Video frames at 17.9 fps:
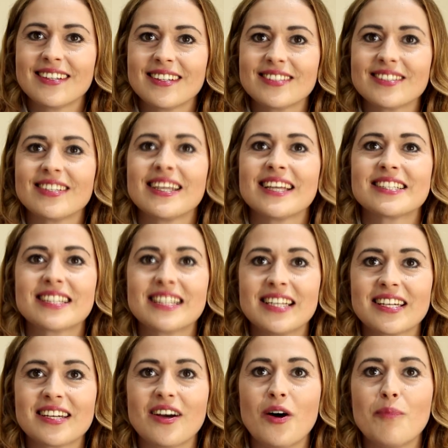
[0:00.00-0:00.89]
So let's
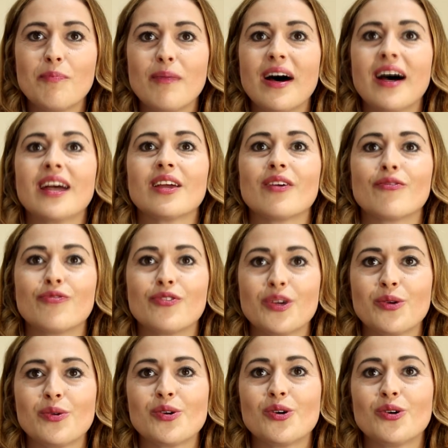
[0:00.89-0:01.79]
click on my
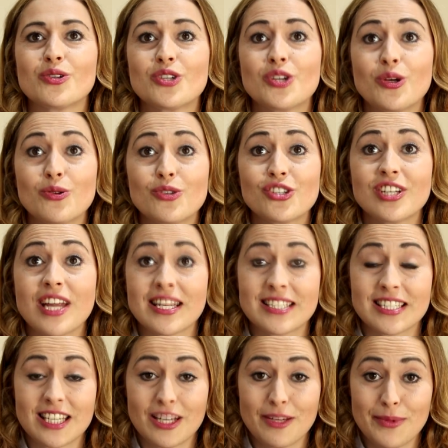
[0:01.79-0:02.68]
view your two
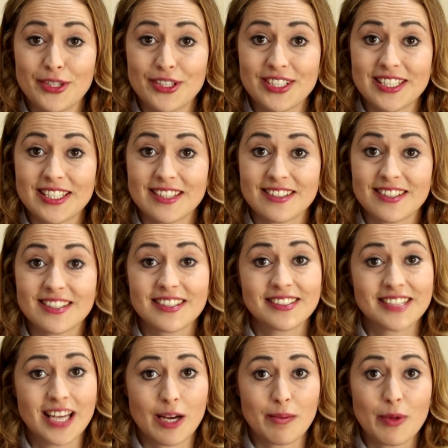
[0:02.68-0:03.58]
genetic communities, because
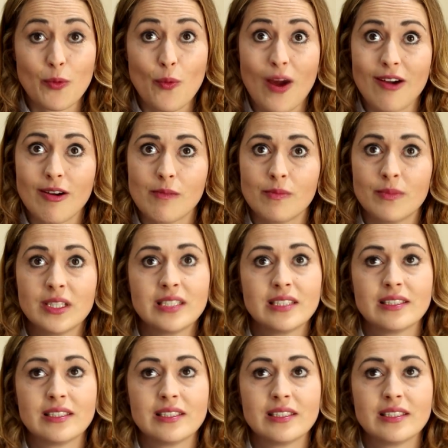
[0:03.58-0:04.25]
it'll tell me where